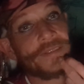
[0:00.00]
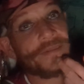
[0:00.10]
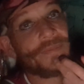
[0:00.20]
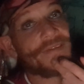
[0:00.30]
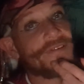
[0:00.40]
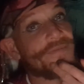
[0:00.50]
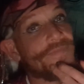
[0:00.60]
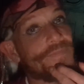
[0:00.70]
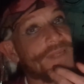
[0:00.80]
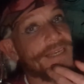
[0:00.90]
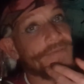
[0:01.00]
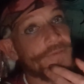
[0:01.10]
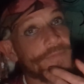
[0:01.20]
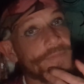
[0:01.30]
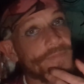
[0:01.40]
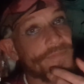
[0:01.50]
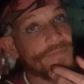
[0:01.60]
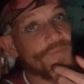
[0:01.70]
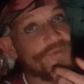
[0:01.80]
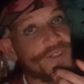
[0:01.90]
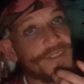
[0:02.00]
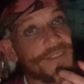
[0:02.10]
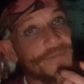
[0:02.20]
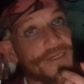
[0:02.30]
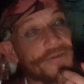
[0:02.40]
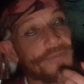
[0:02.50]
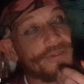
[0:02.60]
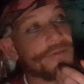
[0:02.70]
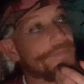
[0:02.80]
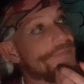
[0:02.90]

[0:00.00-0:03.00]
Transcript: There's a big gang of them. Fucking smelly, horrible little